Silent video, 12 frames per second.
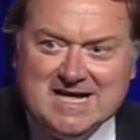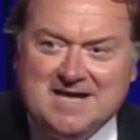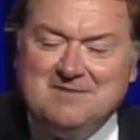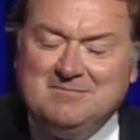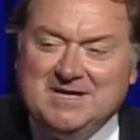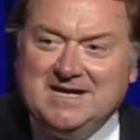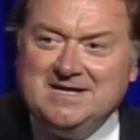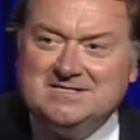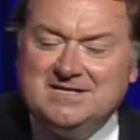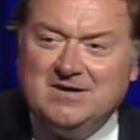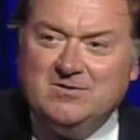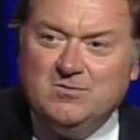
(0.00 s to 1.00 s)
And it means
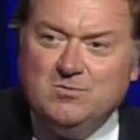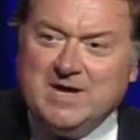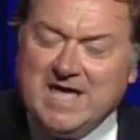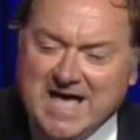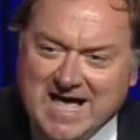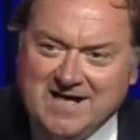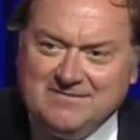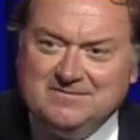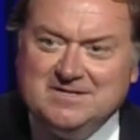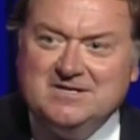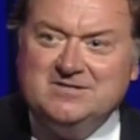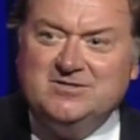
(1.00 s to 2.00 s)
that we have
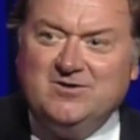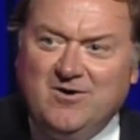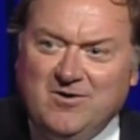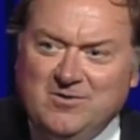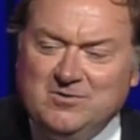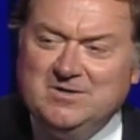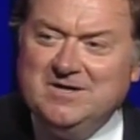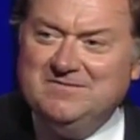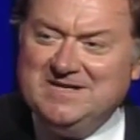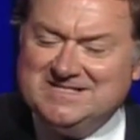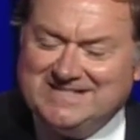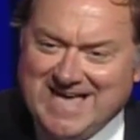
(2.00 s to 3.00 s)
to hold
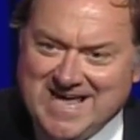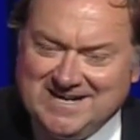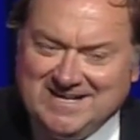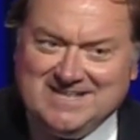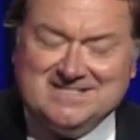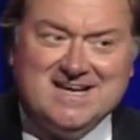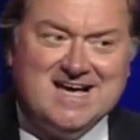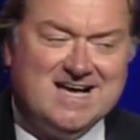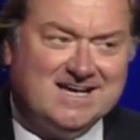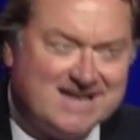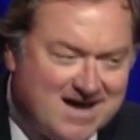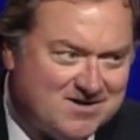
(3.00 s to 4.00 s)
these candidates
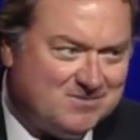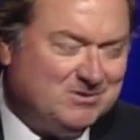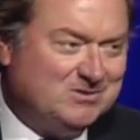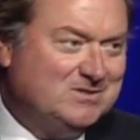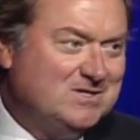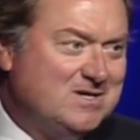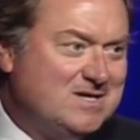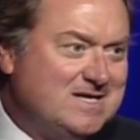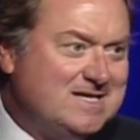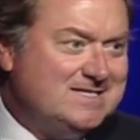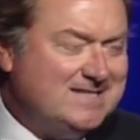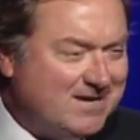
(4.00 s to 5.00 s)
accountable.
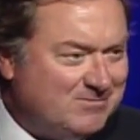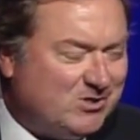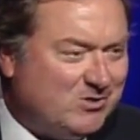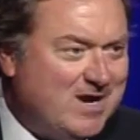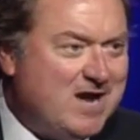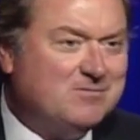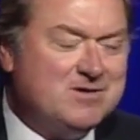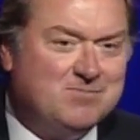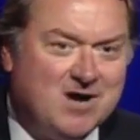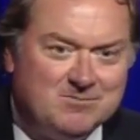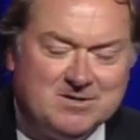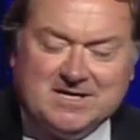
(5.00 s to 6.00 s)
Democrat,
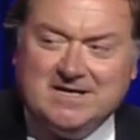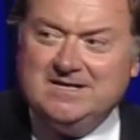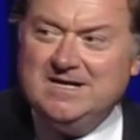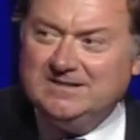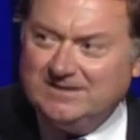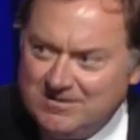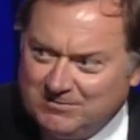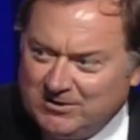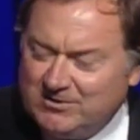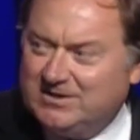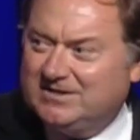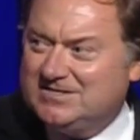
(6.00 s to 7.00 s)
Republican, liberal,
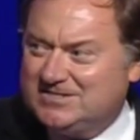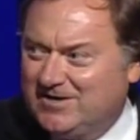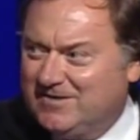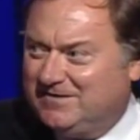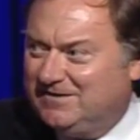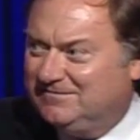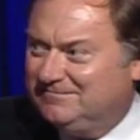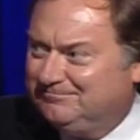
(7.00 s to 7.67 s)
or conservative.